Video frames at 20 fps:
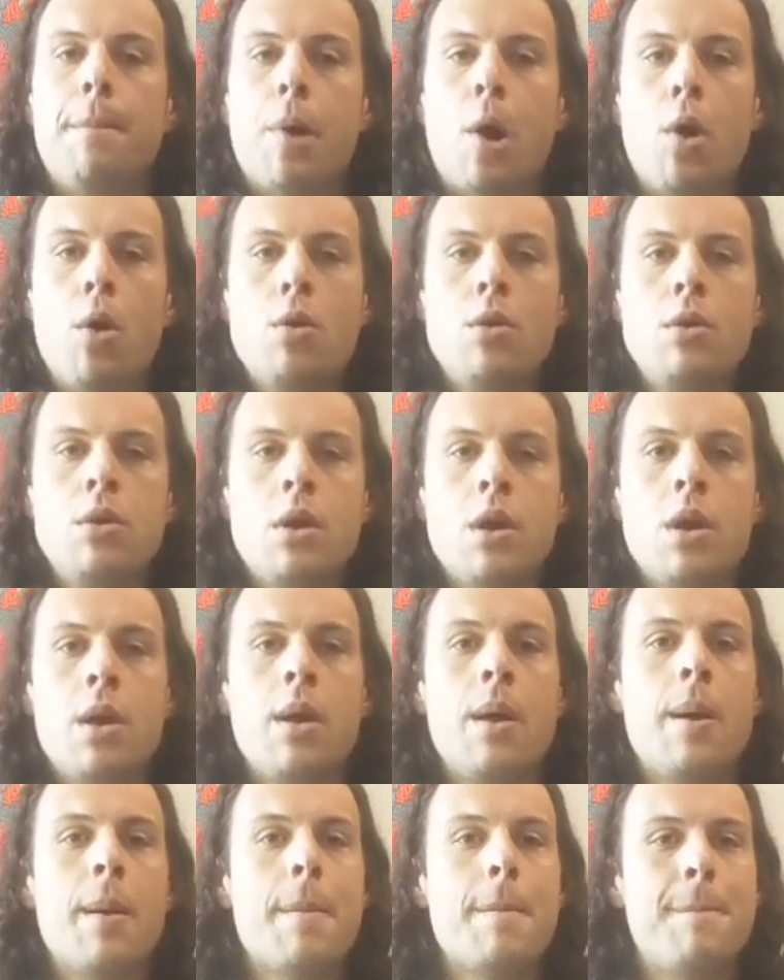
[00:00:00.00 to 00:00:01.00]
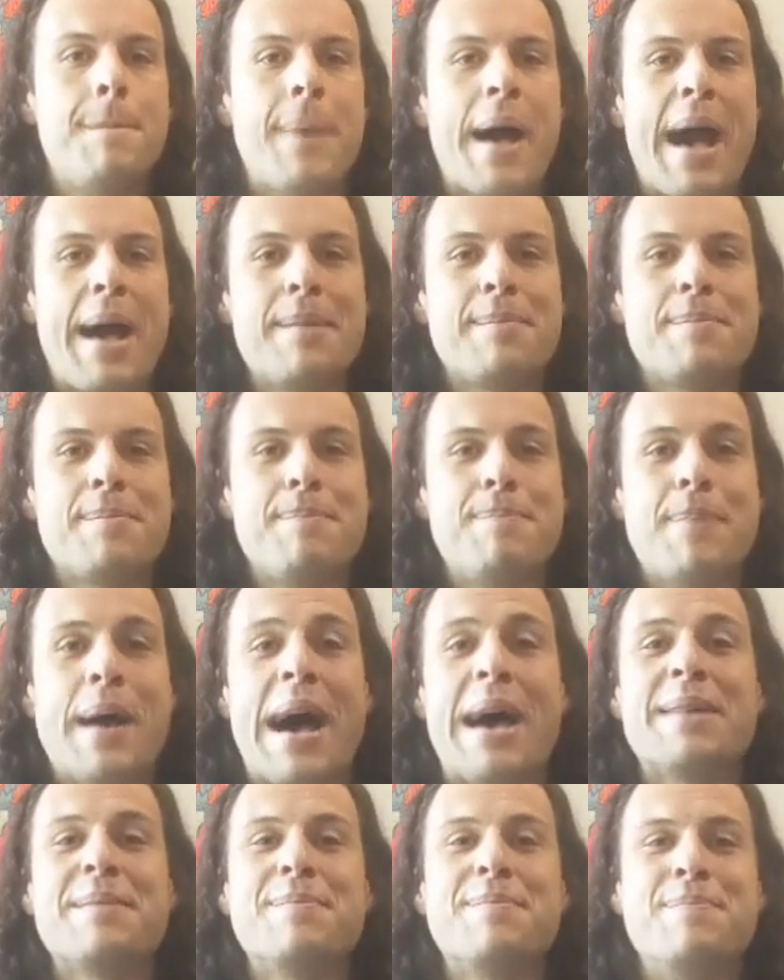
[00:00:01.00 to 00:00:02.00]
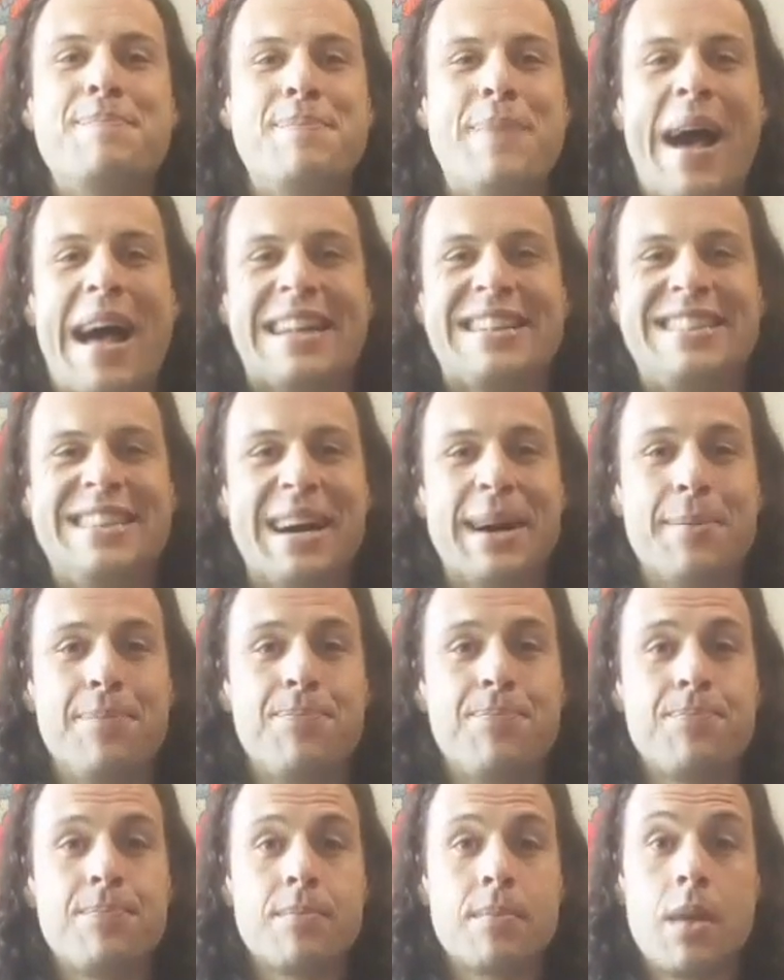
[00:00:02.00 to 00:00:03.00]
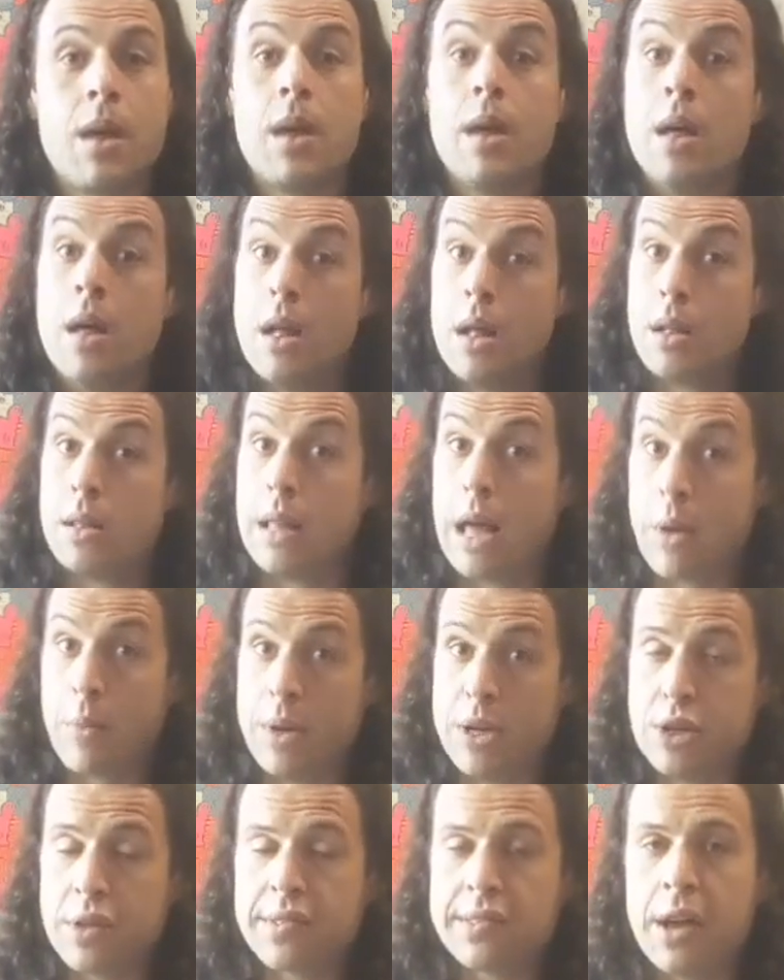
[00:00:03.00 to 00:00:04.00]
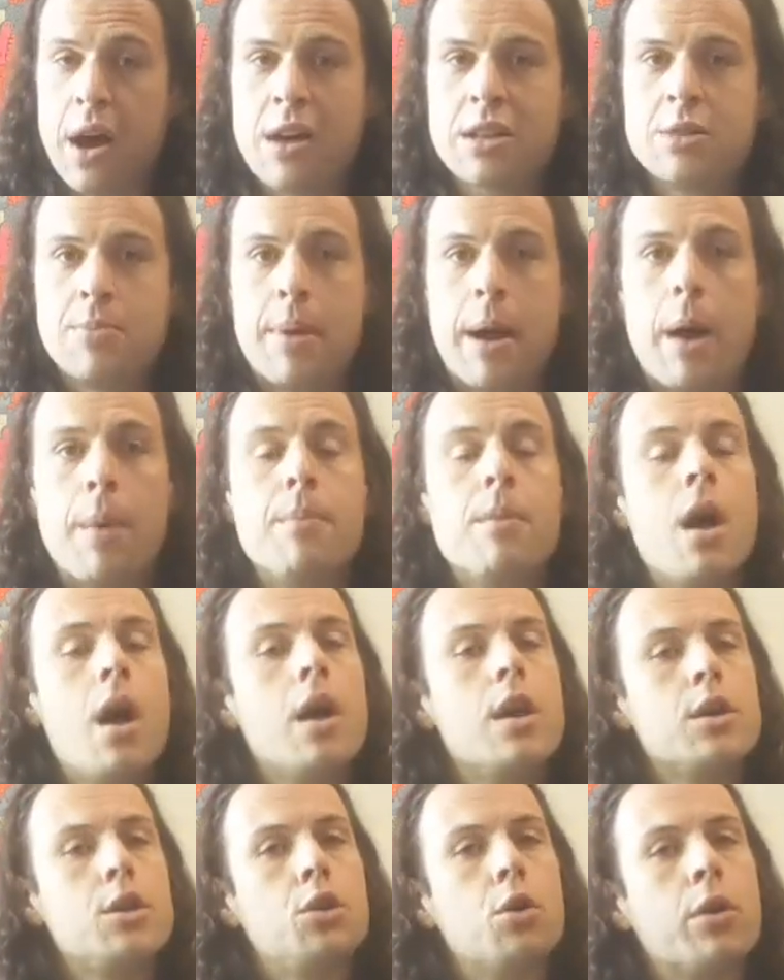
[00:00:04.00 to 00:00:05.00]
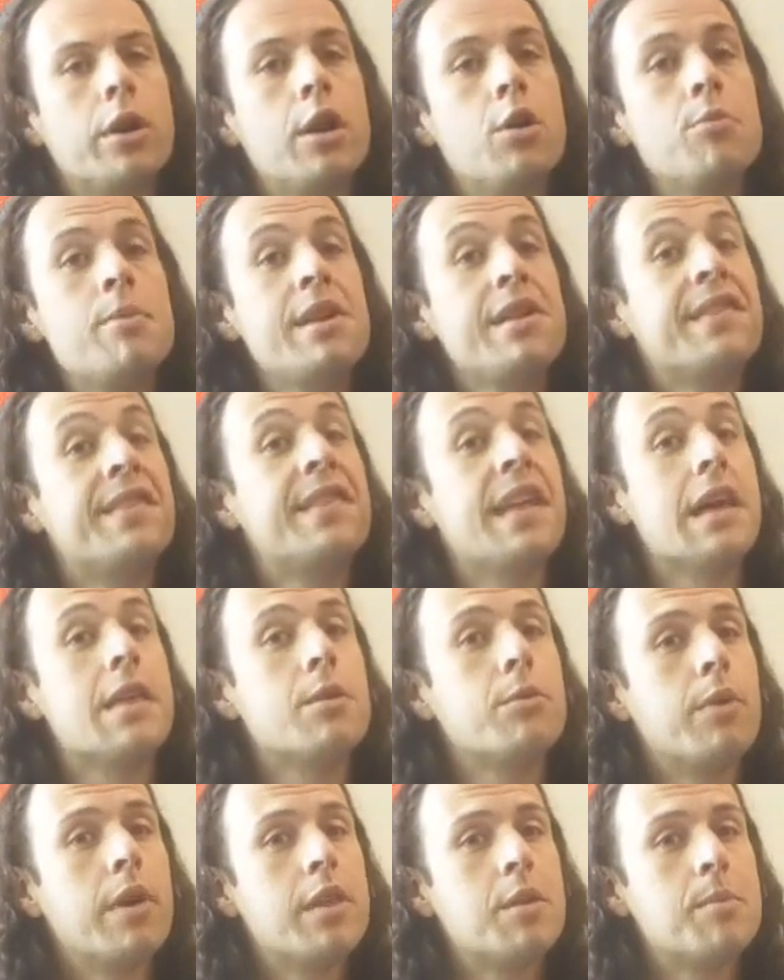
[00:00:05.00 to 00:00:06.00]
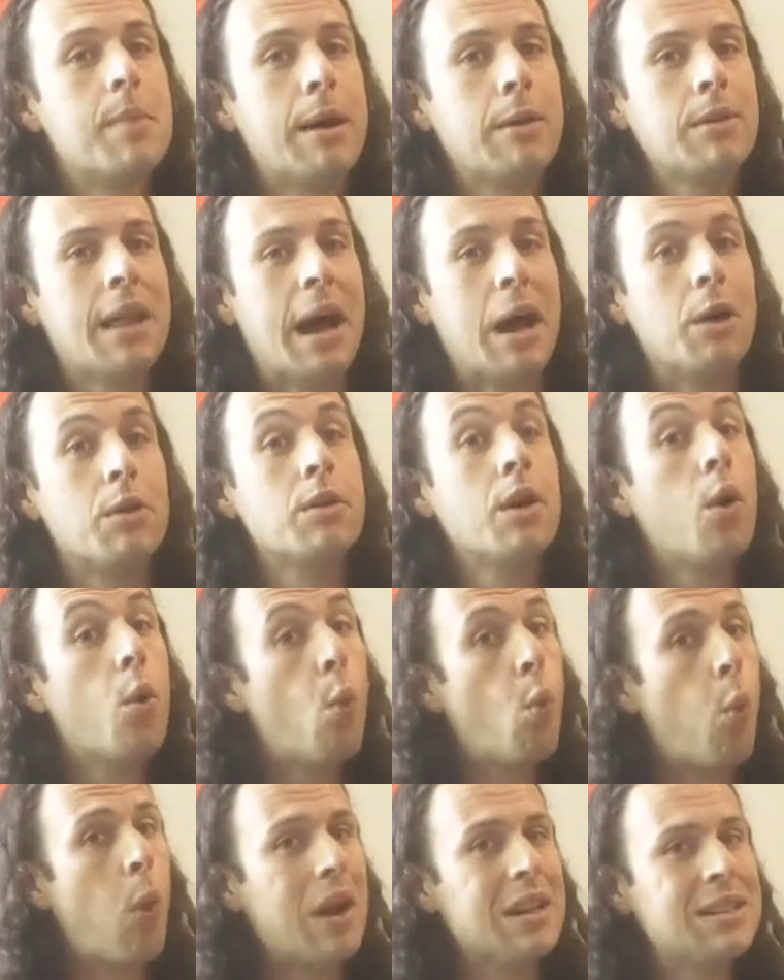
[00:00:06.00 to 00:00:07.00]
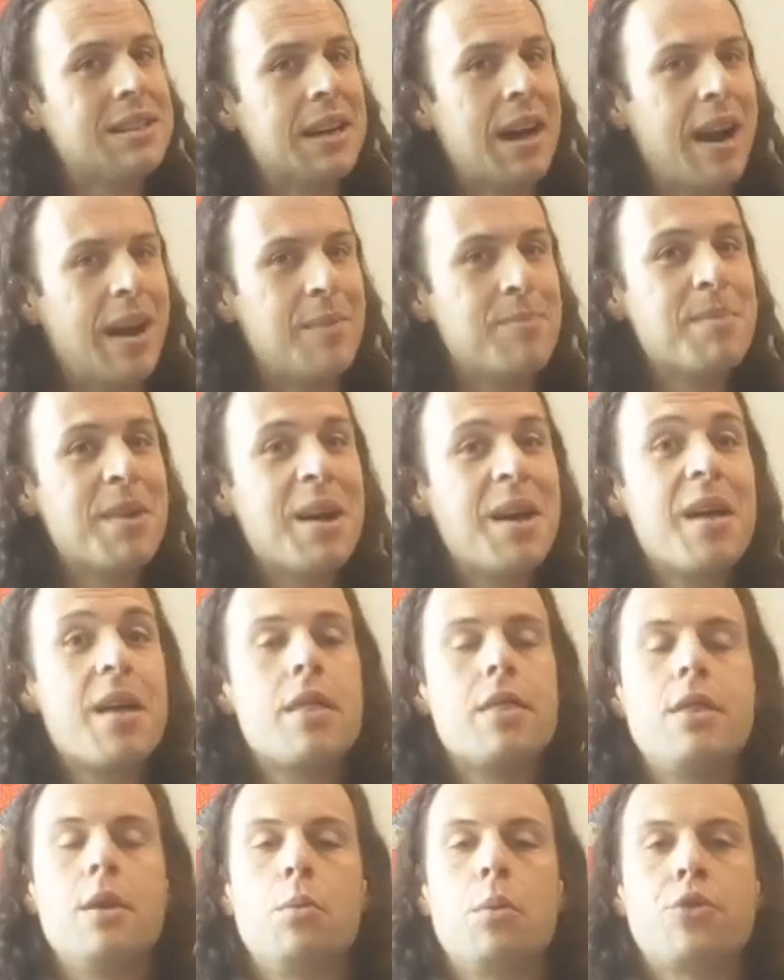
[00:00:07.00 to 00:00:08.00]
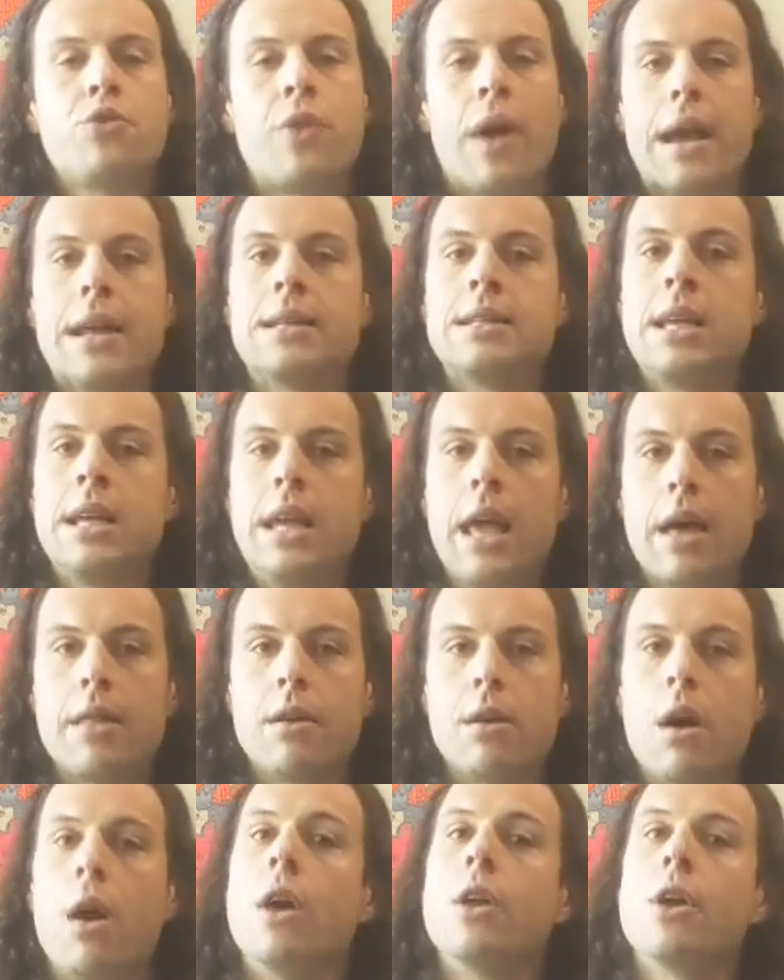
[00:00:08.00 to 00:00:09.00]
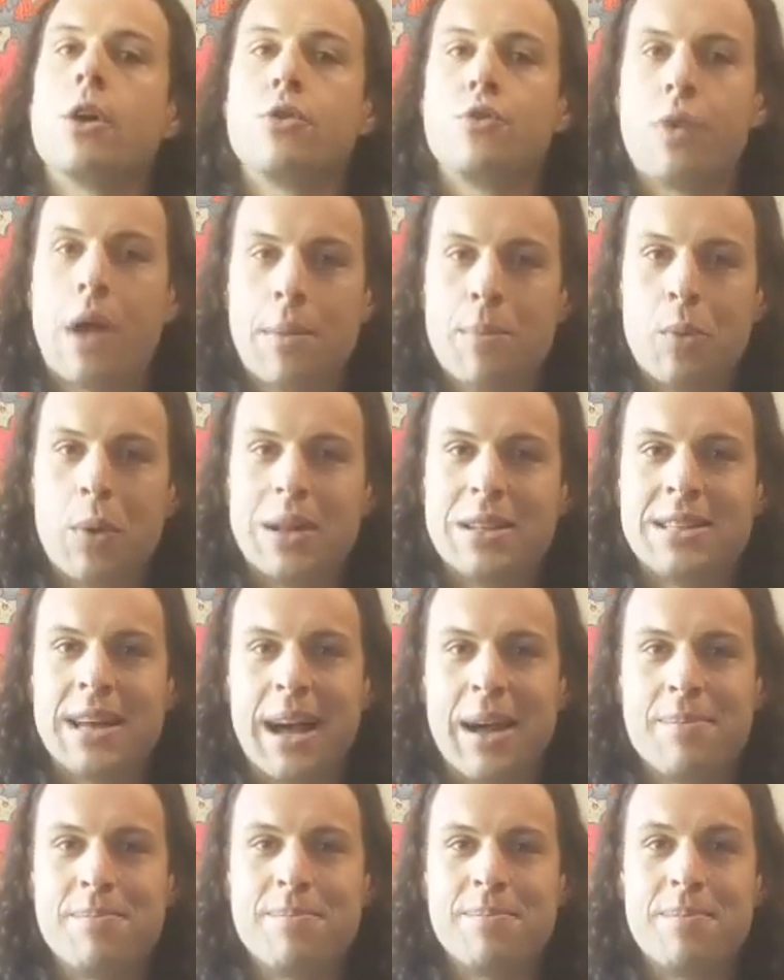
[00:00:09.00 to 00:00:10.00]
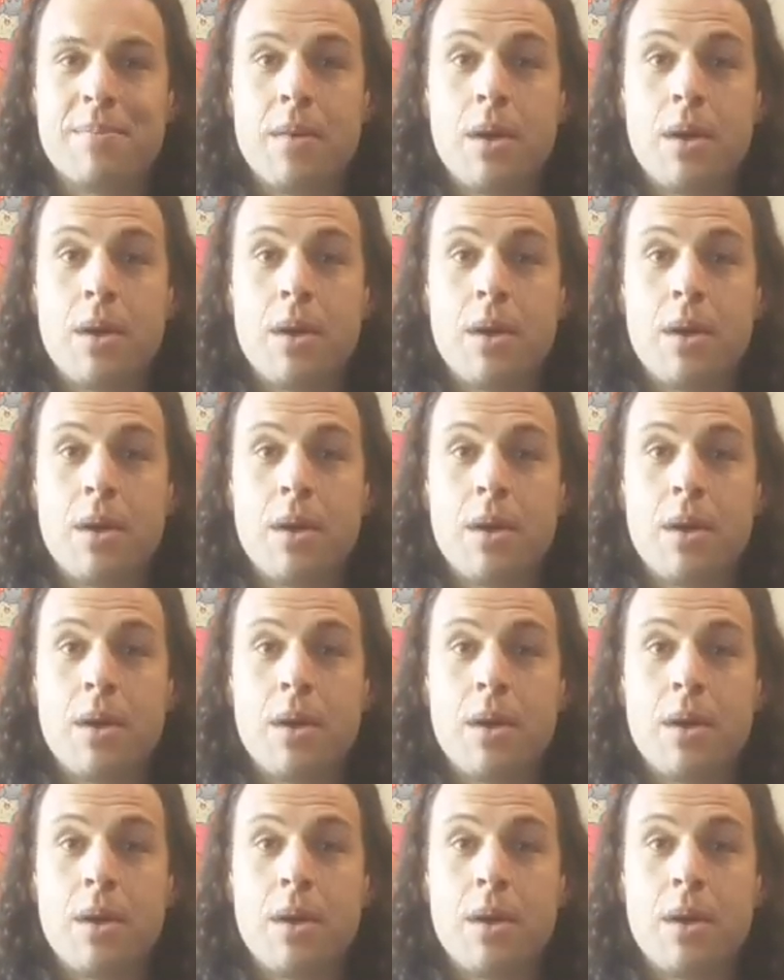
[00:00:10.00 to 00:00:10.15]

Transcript: Pon, pat, pat, pat, Like we just talked about, you'll hear me say the rhythm out loud one time, then we'll try it together on our drum one time.